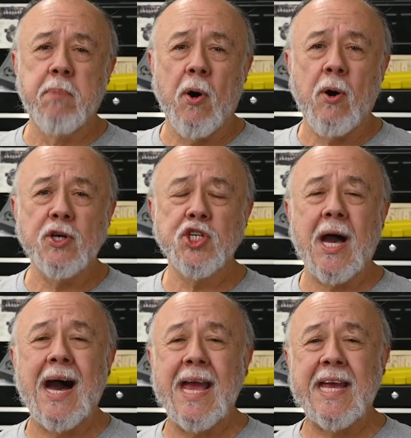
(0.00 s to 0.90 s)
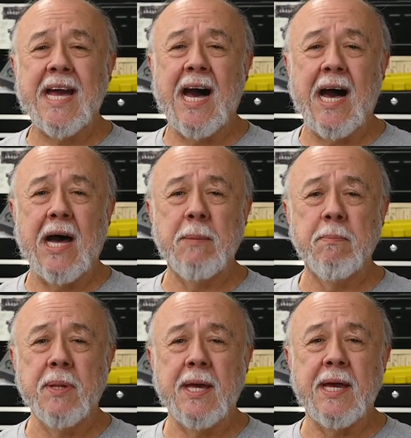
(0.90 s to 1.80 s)
Bosch Icon
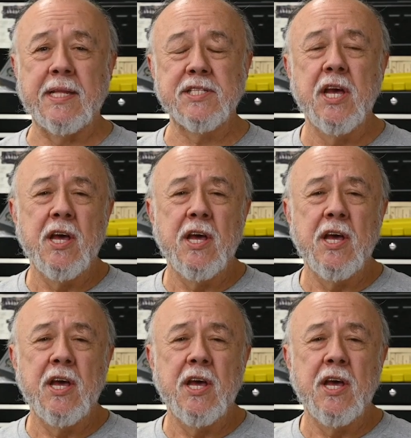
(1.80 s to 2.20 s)
blades.